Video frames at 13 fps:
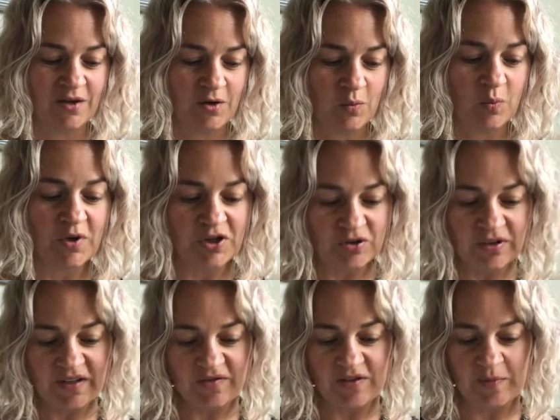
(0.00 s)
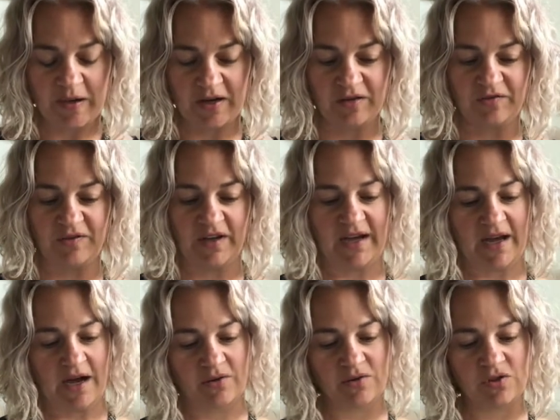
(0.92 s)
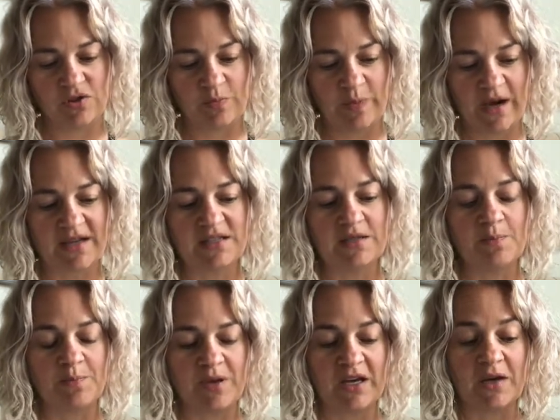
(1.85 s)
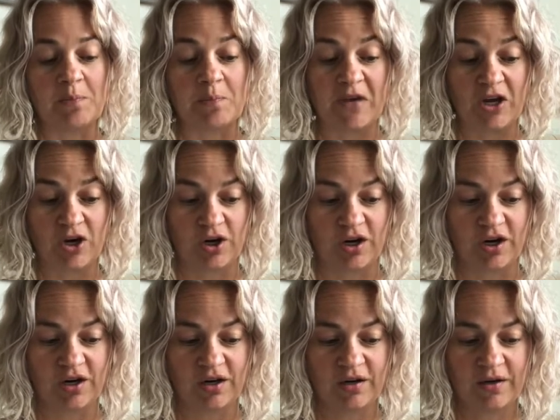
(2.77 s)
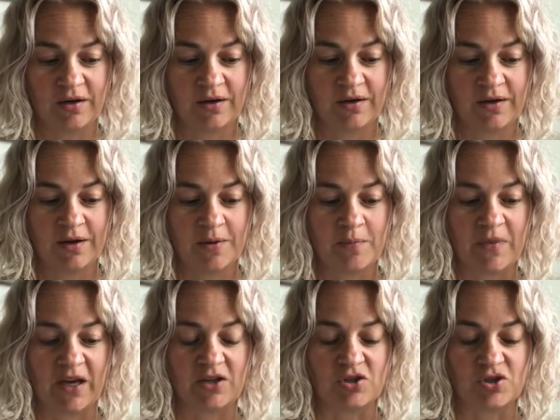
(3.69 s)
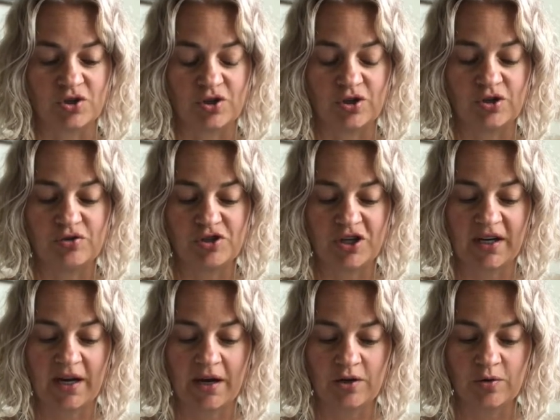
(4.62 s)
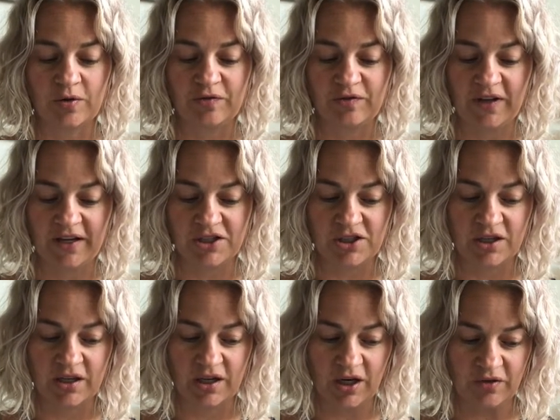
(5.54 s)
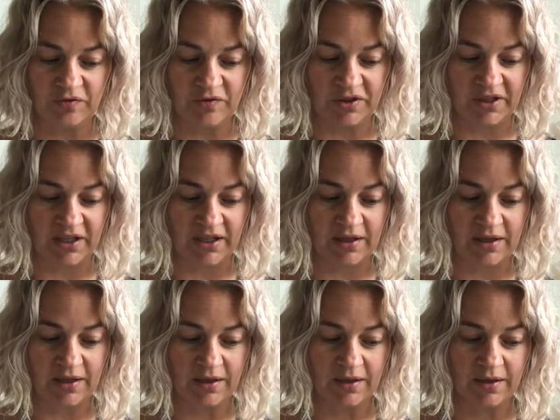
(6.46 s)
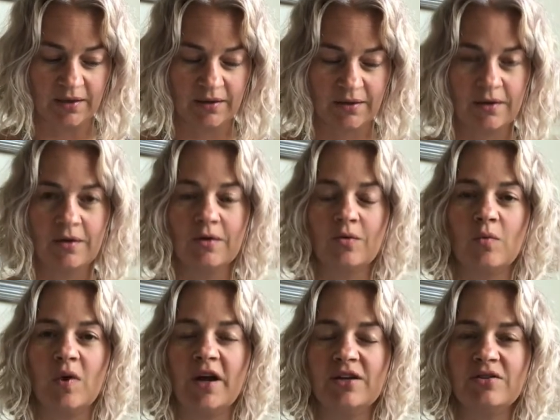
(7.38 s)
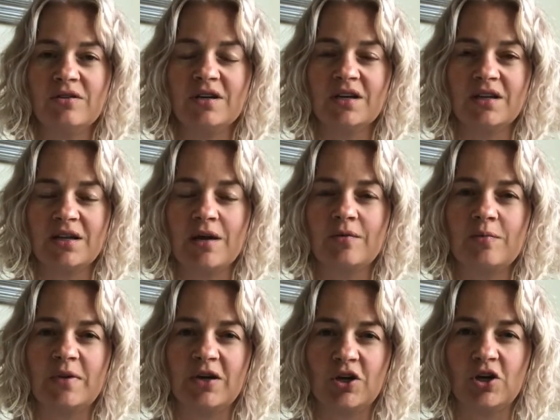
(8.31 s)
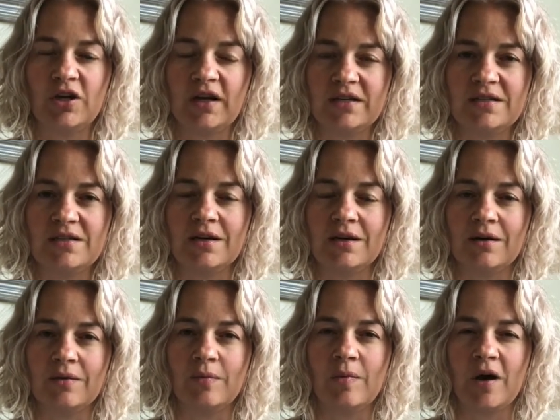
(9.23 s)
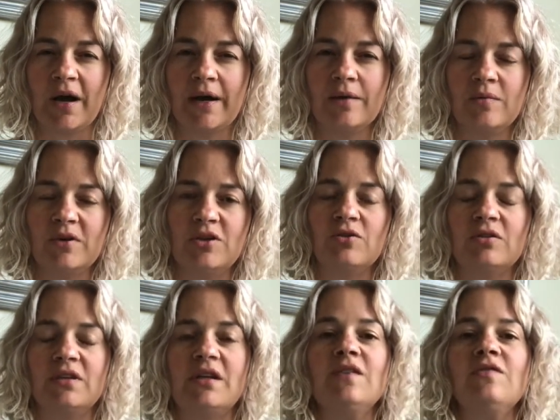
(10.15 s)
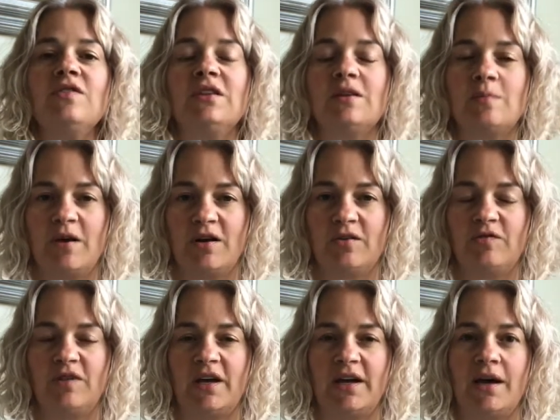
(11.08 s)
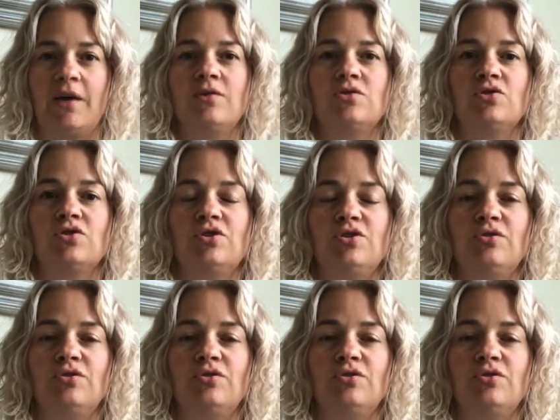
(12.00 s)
When you leave the butterfly house, you pass a big mirror. Make sure you check out your reflection carefully. Why do you think that would be a good idea? Why, when you're leaving the butterfly house, should you